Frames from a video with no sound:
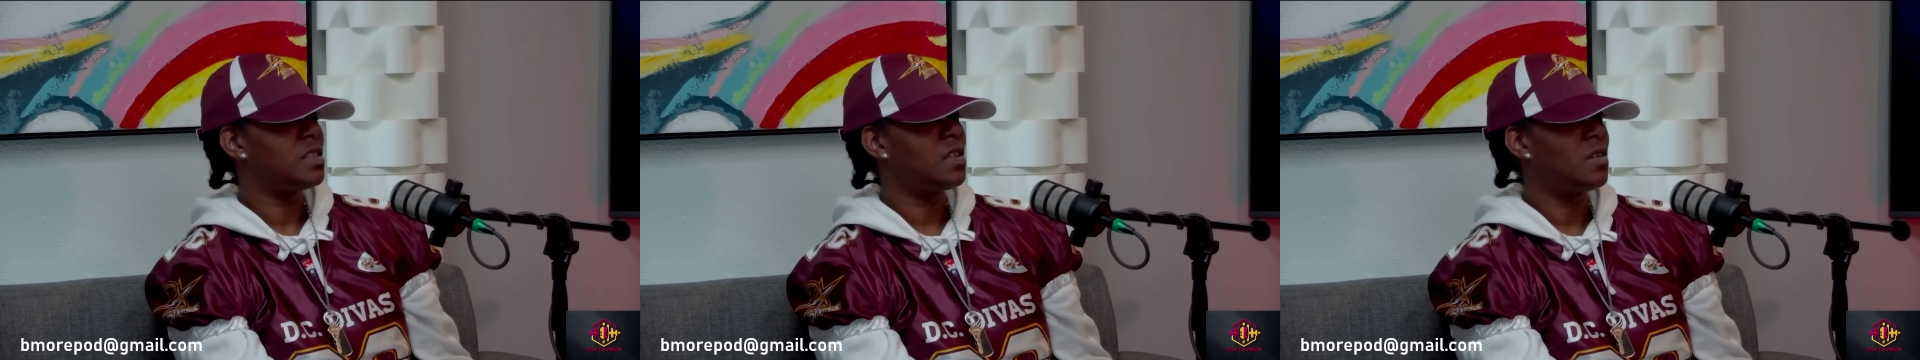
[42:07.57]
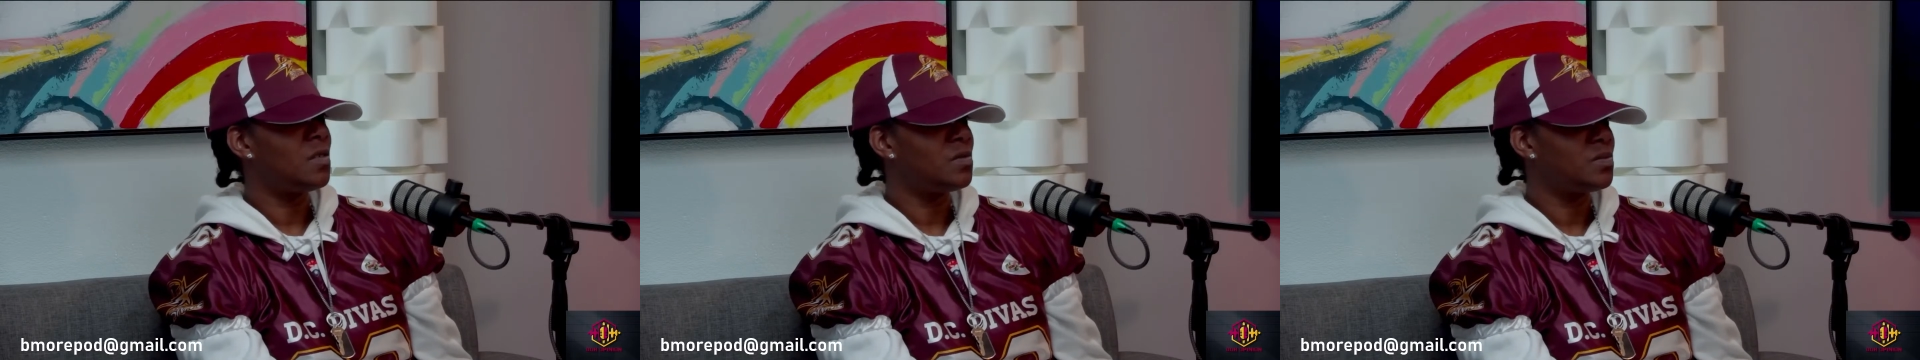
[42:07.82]

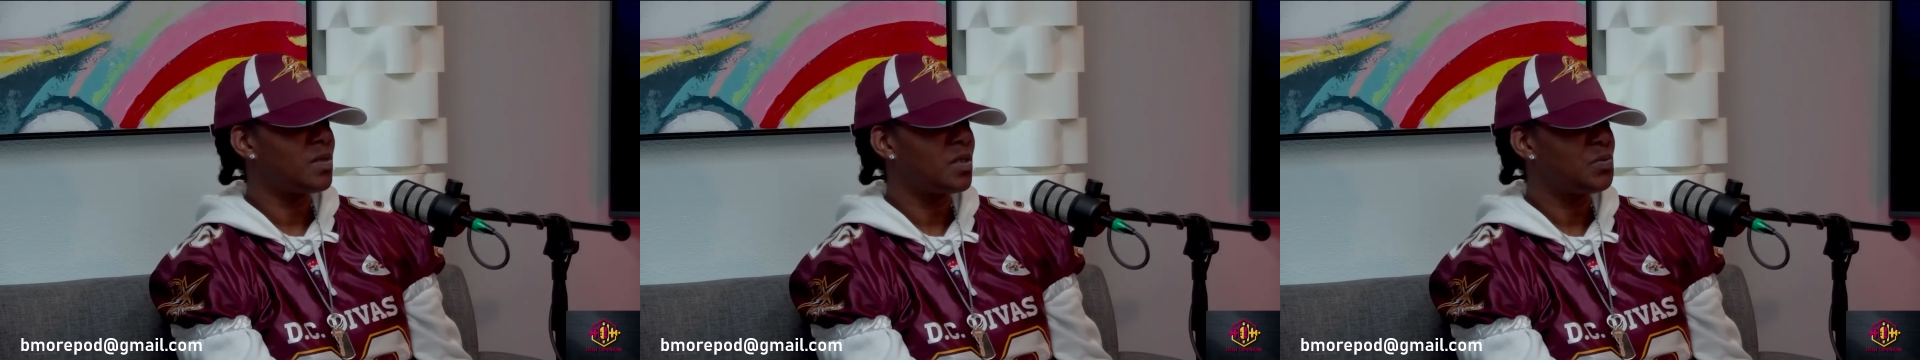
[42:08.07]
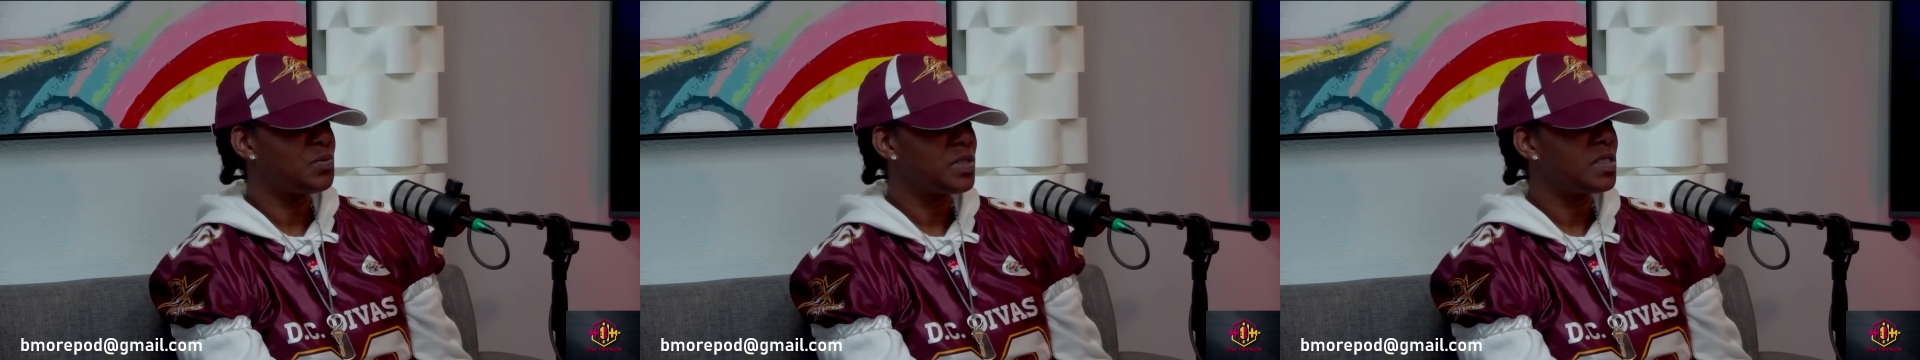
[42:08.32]

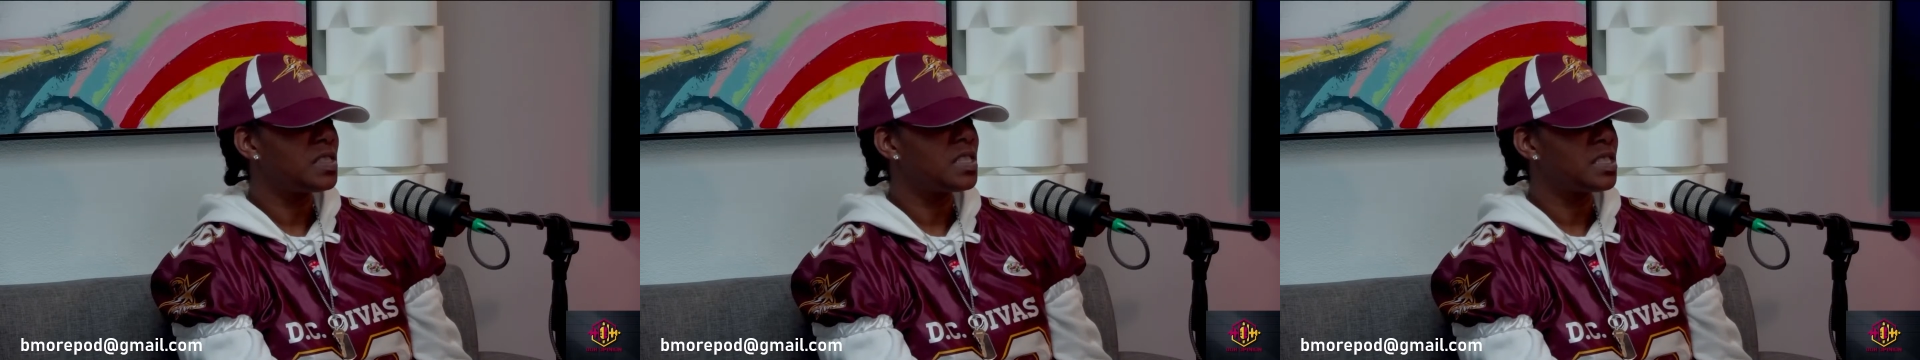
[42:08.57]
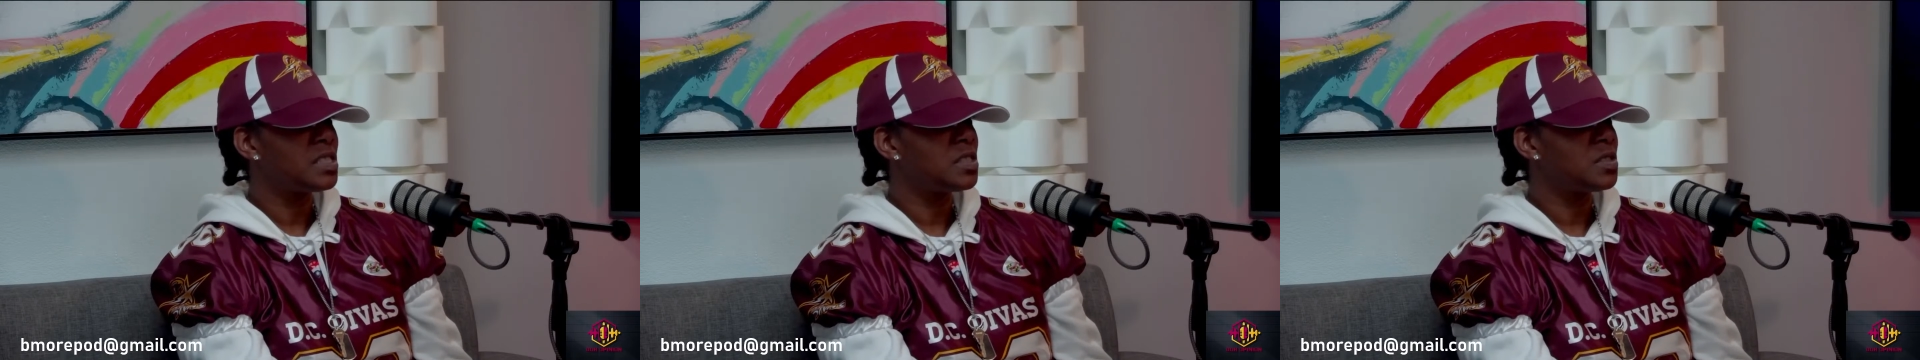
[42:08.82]

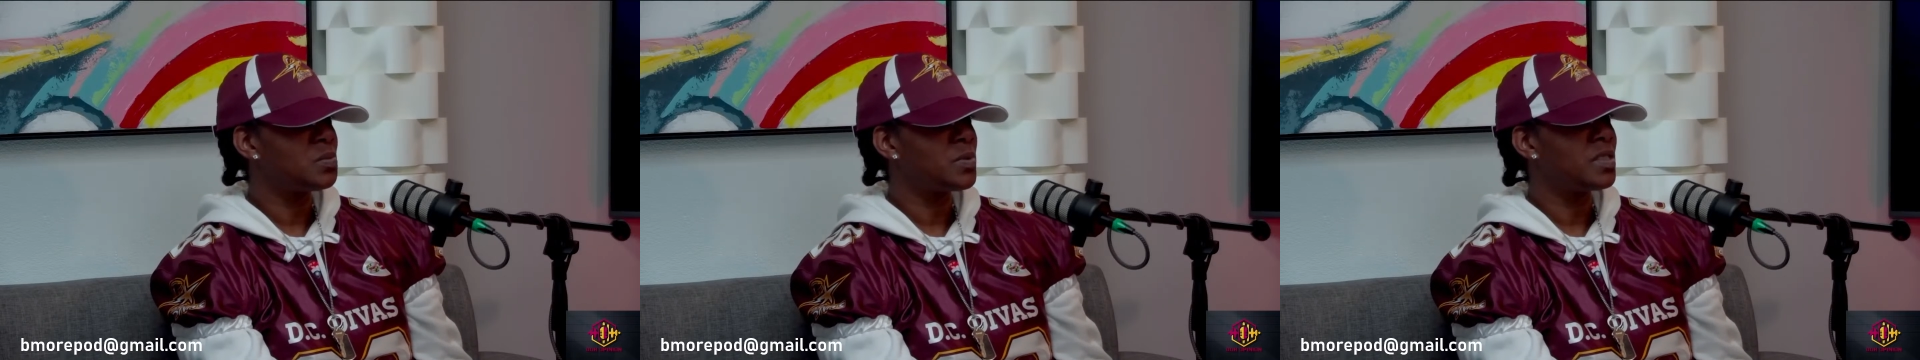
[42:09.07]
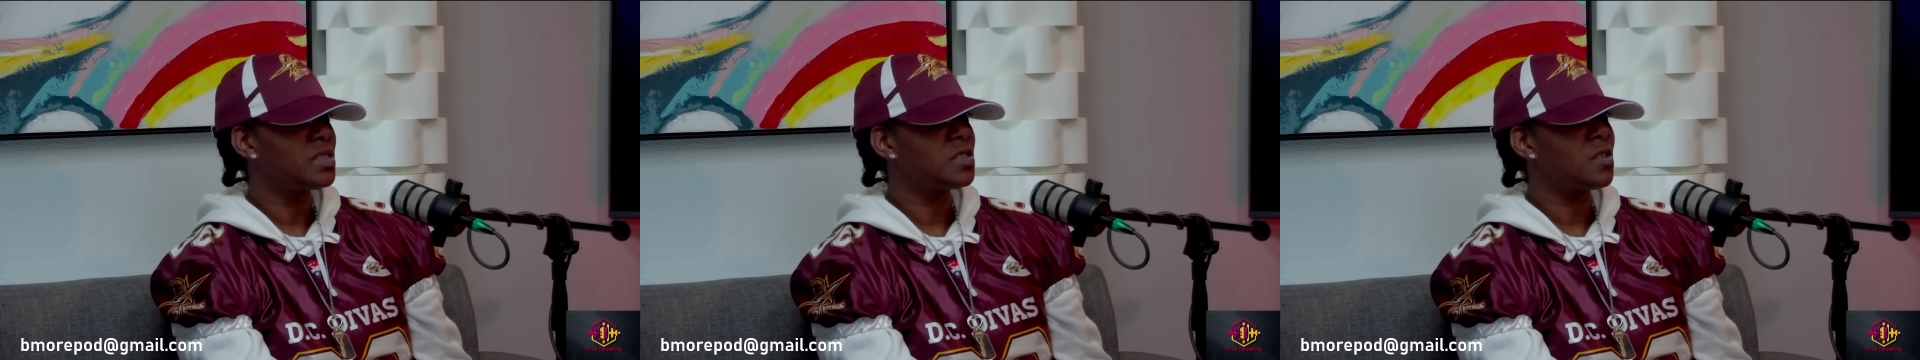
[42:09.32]
It's
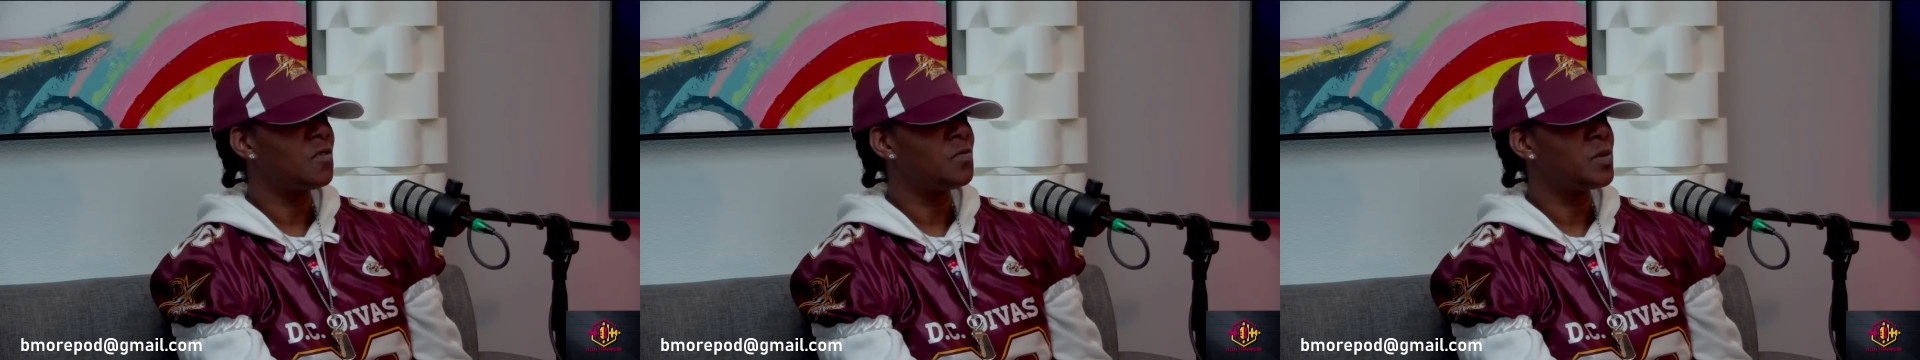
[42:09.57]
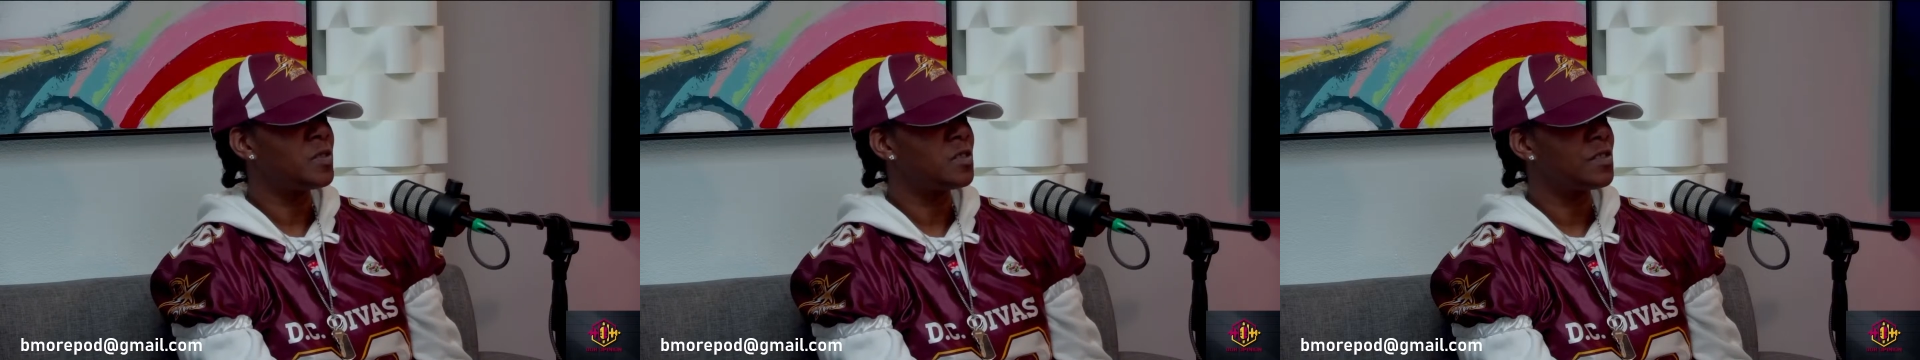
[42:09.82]
been tough
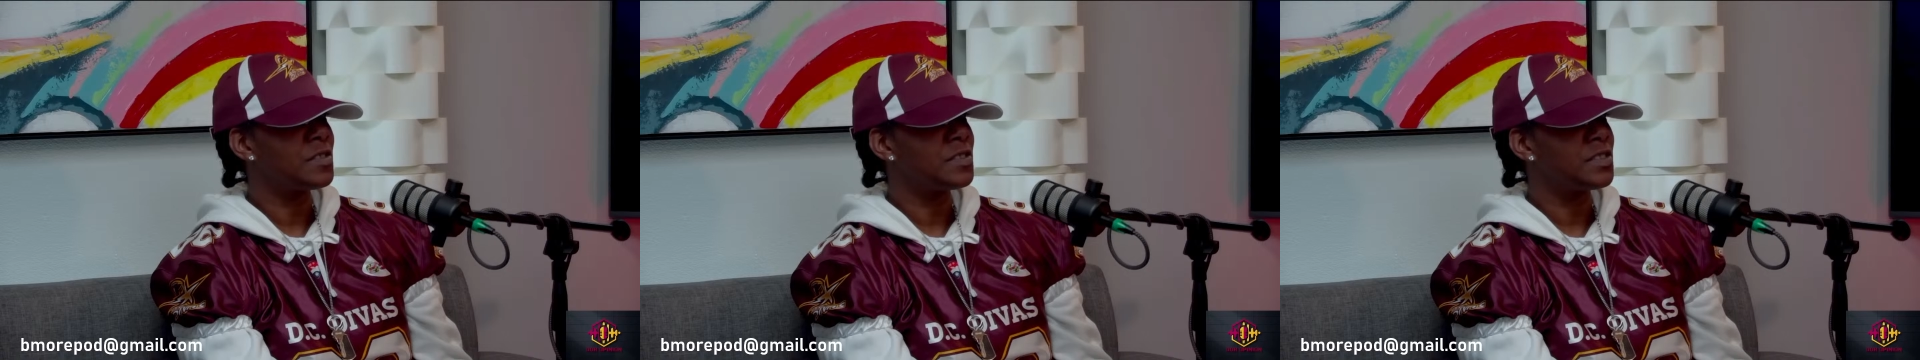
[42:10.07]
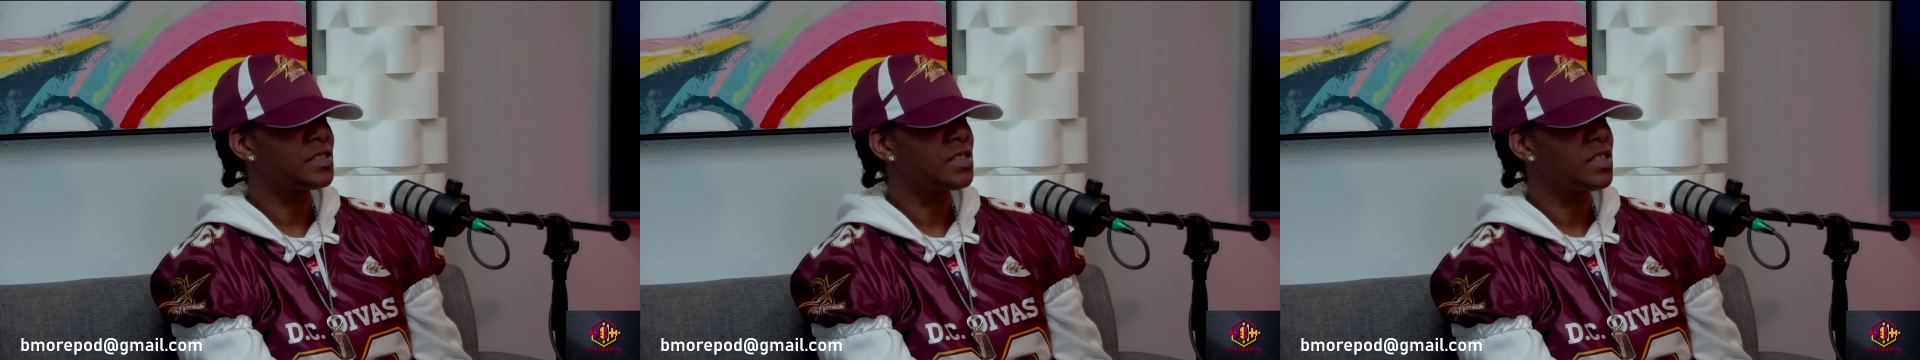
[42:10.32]

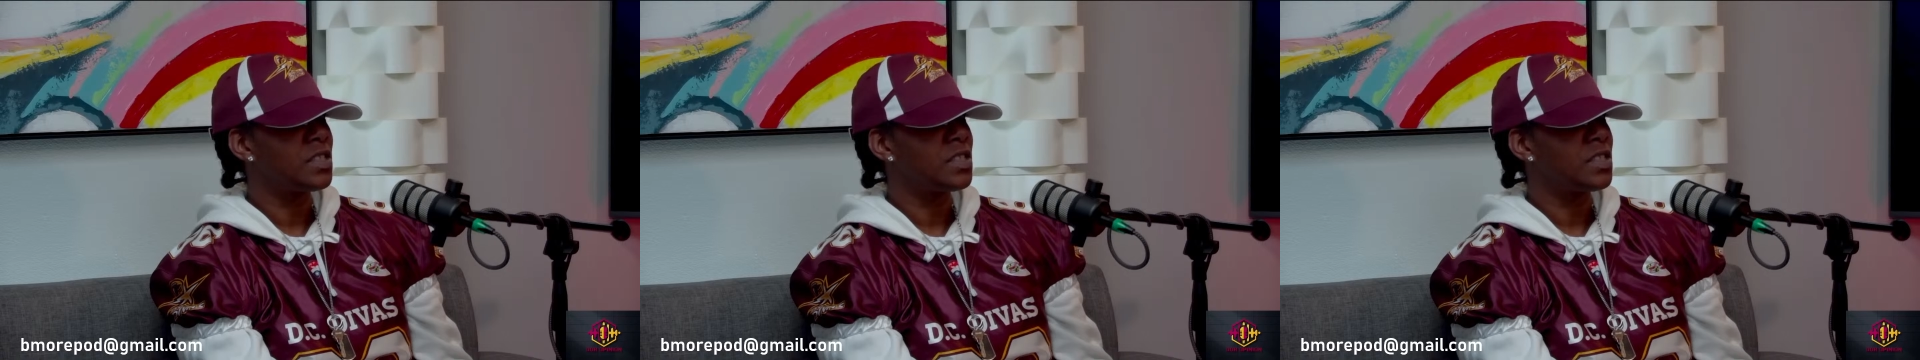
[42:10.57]
because